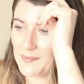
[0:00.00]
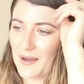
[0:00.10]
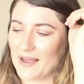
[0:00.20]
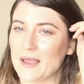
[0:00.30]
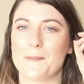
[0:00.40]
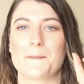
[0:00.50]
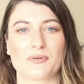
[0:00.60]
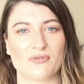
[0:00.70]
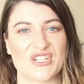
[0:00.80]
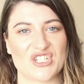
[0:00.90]
by
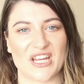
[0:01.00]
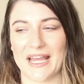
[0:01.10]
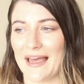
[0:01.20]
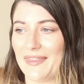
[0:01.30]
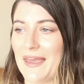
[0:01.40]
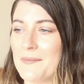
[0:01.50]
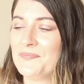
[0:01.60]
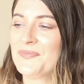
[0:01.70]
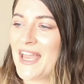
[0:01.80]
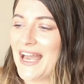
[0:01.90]
preaching at
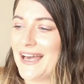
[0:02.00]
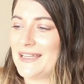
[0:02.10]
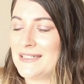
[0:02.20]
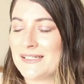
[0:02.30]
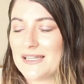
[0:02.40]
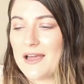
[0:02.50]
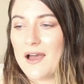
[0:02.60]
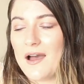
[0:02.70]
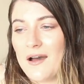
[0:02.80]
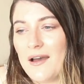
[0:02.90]
them. And
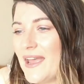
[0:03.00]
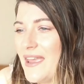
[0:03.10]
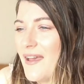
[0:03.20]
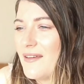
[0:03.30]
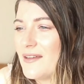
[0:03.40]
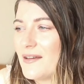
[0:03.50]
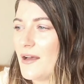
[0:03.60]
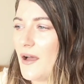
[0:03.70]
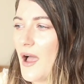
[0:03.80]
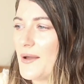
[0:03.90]
the
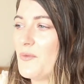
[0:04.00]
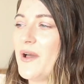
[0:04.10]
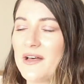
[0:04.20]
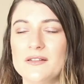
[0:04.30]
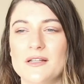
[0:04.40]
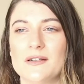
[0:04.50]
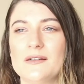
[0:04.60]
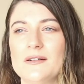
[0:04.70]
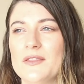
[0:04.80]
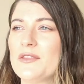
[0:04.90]
way
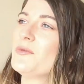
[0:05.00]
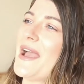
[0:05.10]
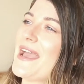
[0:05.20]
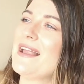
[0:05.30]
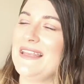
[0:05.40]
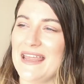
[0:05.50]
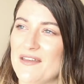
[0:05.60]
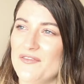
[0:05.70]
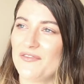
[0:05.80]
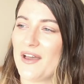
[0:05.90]
I
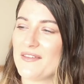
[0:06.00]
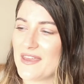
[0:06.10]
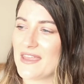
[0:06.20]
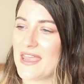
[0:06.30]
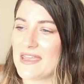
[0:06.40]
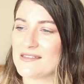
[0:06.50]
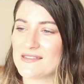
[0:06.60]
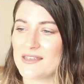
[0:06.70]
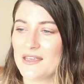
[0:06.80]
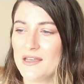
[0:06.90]
live, I think,
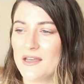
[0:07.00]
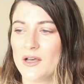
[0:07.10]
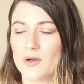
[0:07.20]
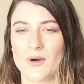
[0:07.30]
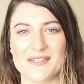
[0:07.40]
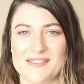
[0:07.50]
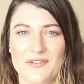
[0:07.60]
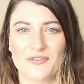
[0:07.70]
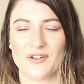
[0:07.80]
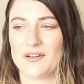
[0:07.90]
is quite
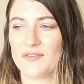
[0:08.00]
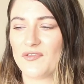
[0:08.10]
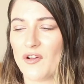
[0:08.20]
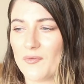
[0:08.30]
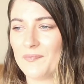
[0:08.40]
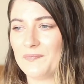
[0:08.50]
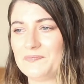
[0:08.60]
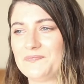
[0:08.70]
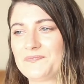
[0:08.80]
different from